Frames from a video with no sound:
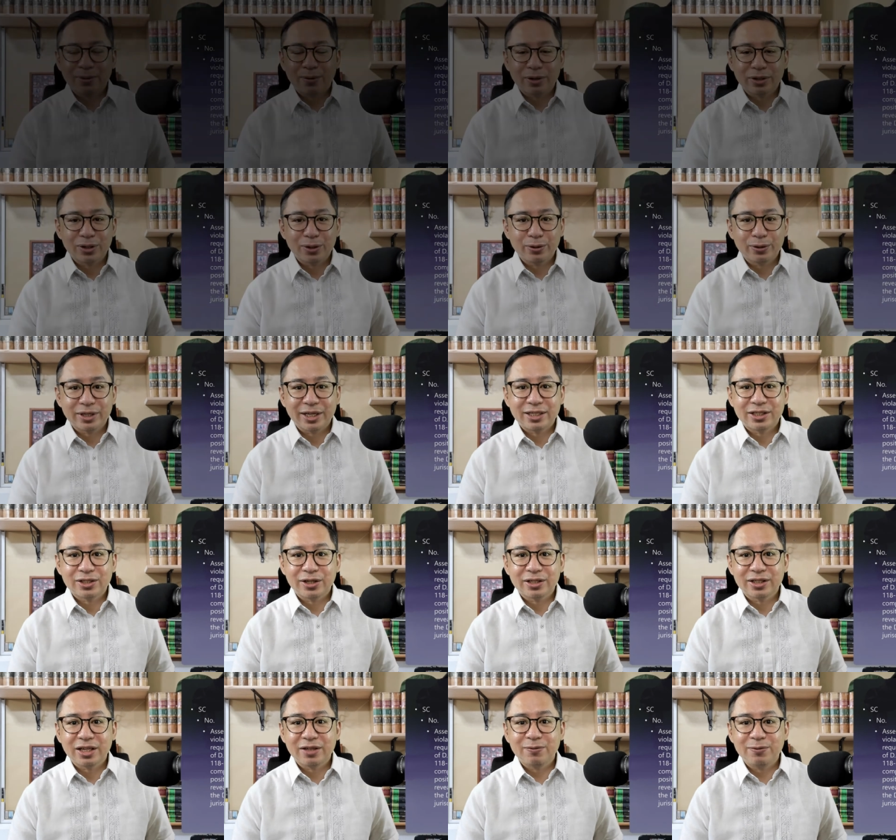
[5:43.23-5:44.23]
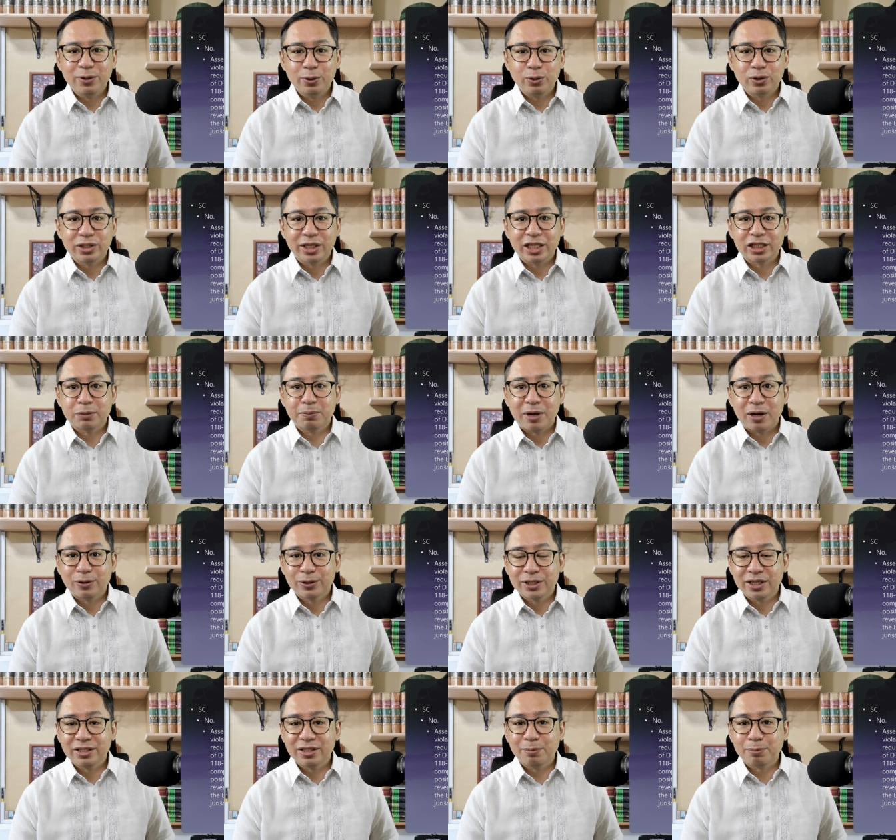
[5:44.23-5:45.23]
The court noted certain views
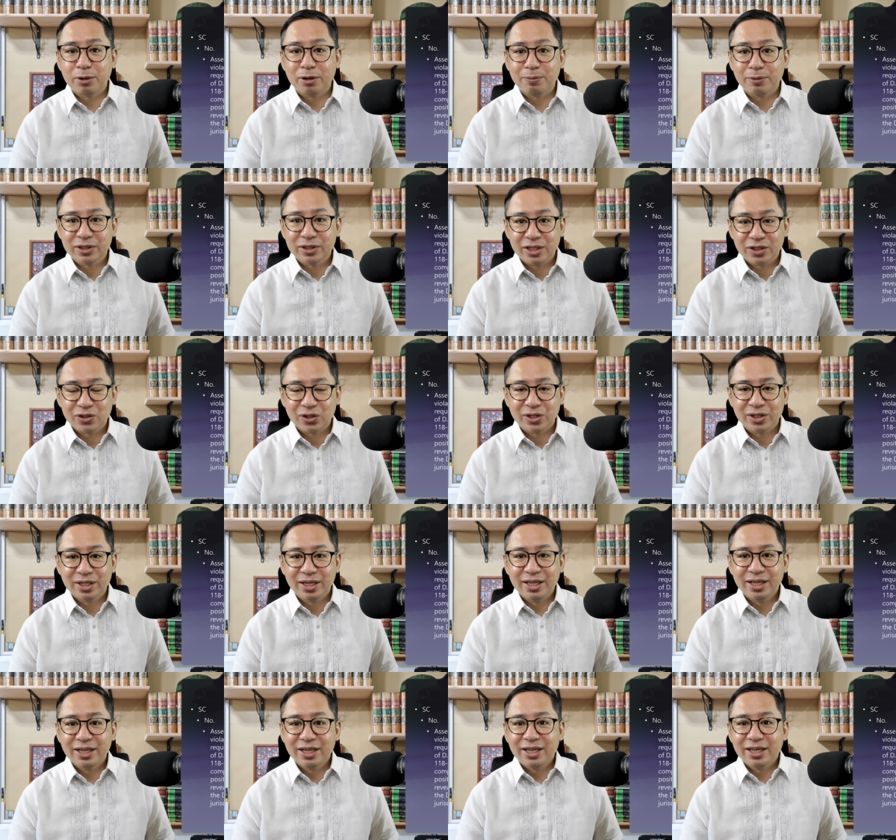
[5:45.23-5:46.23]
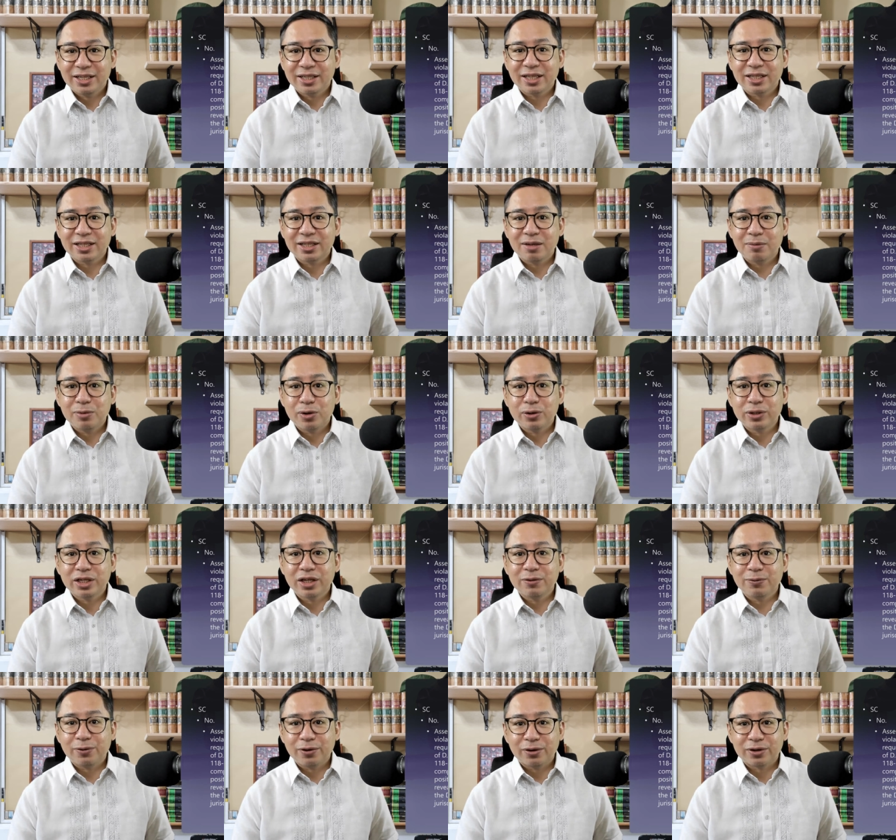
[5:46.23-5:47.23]
espousing the proposition that the
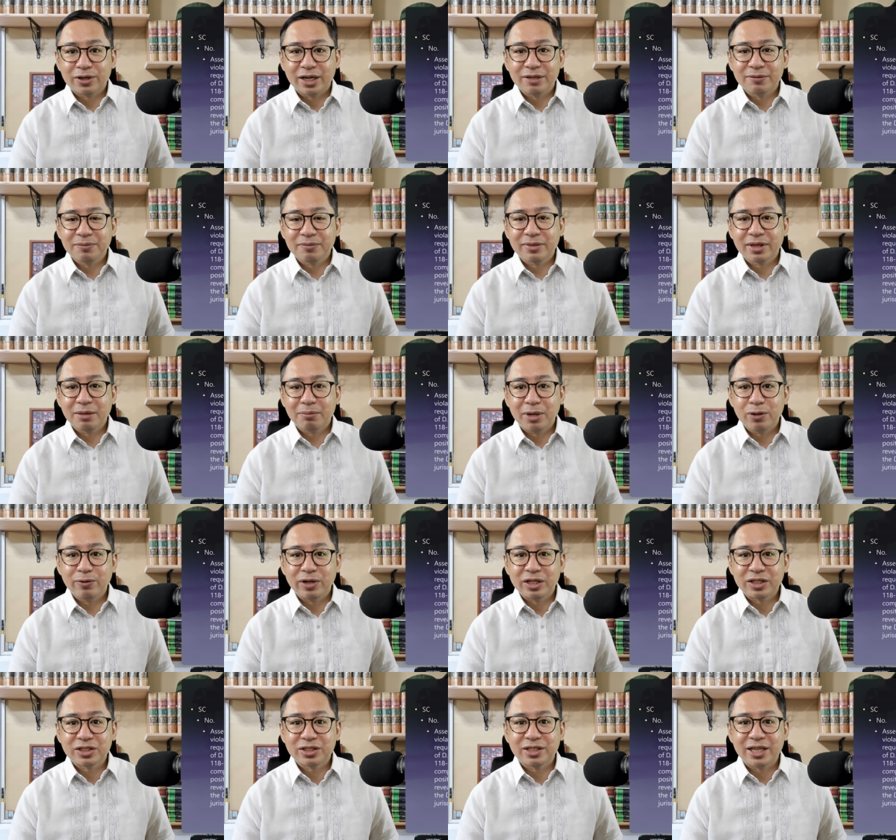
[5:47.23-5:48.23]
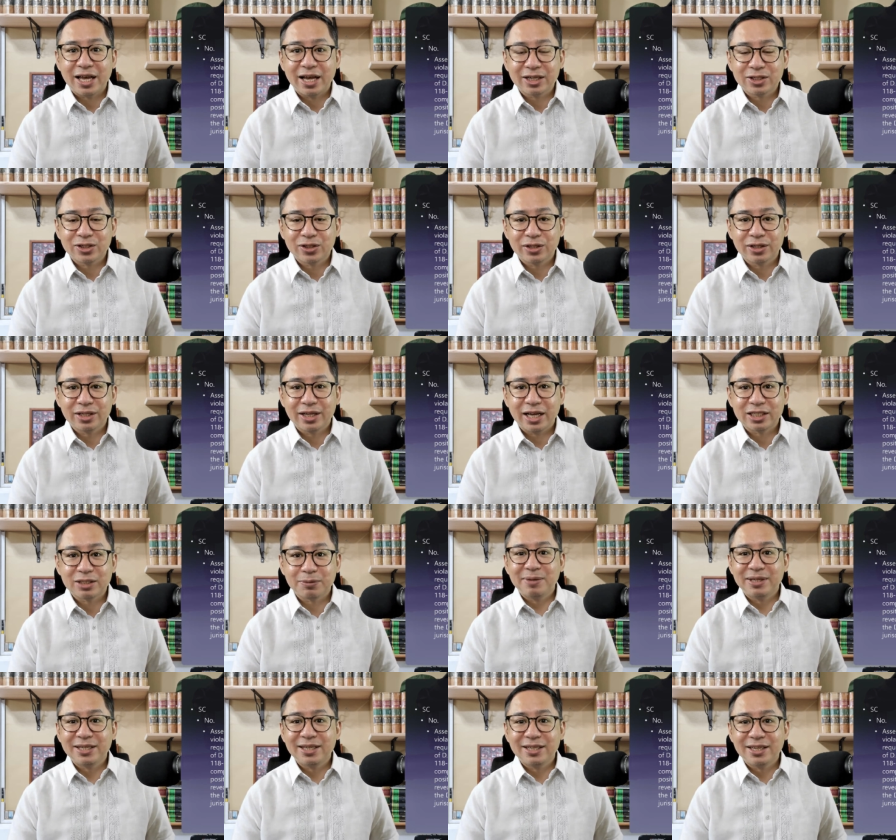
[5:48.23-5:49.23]
mode and fora by which the action
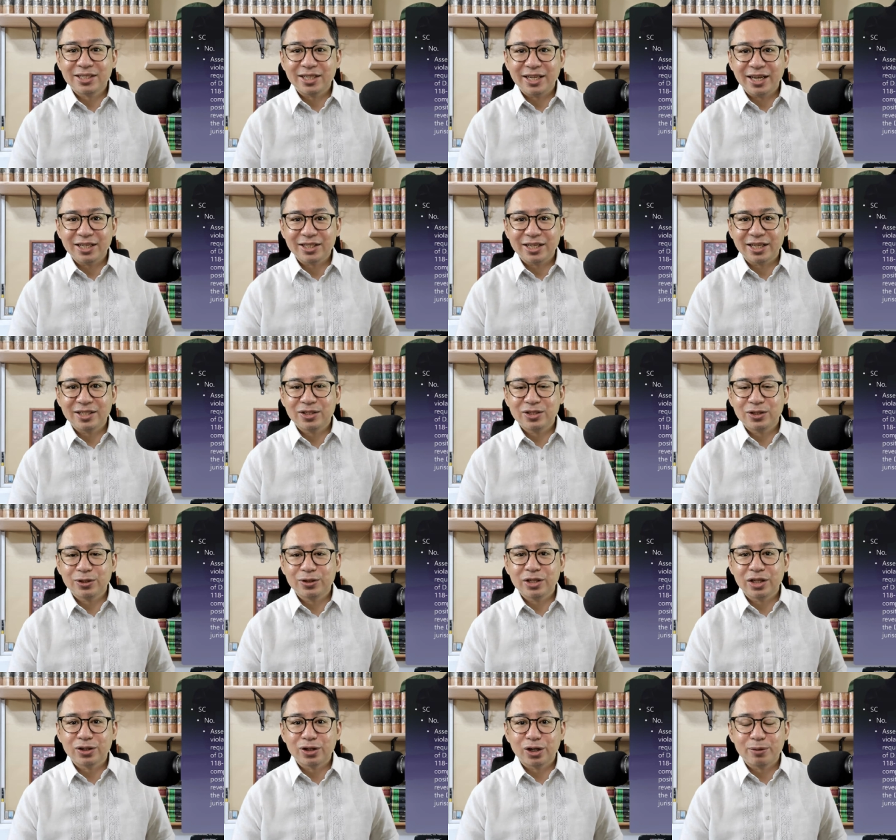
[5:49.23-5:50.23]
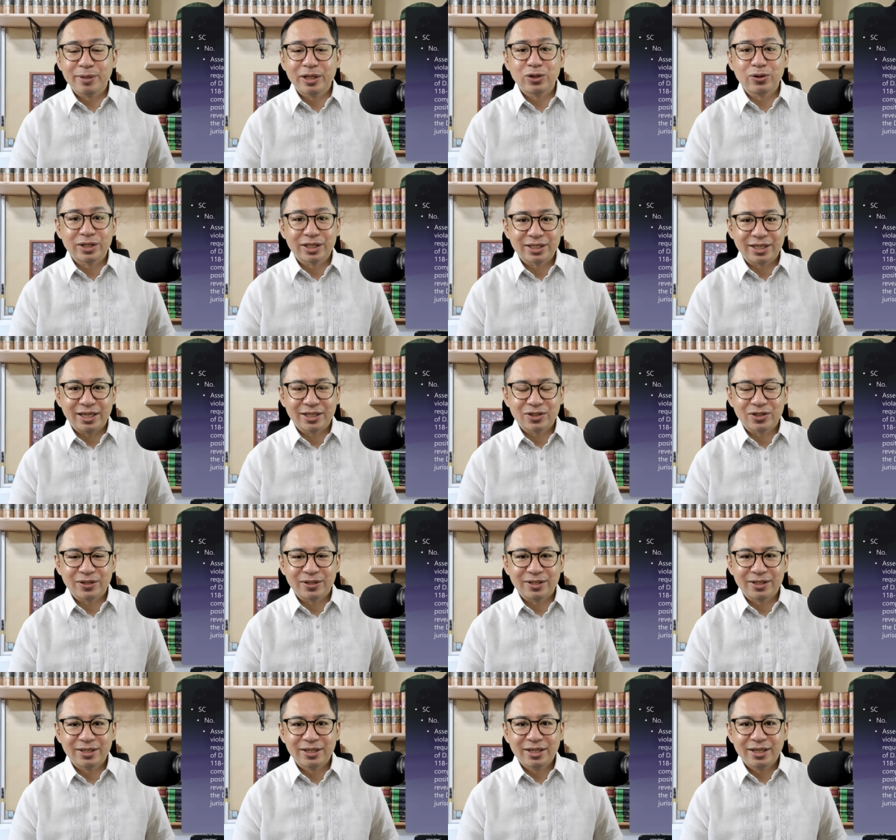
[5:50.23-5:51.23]
has been initiated should determine
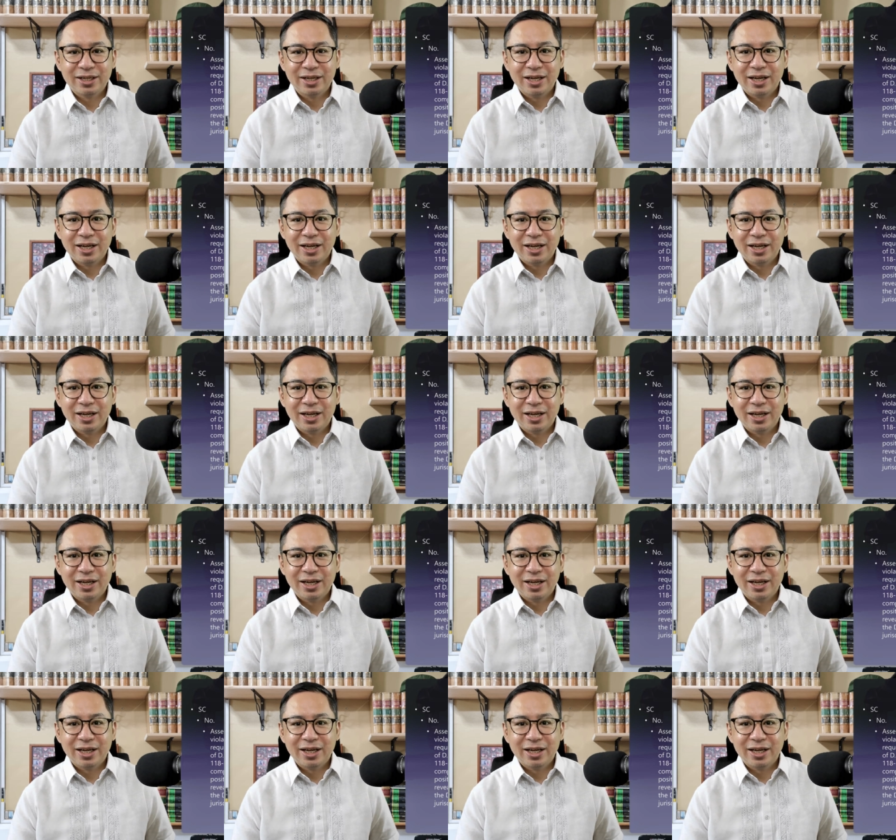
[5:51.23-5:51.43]
jurisdiction.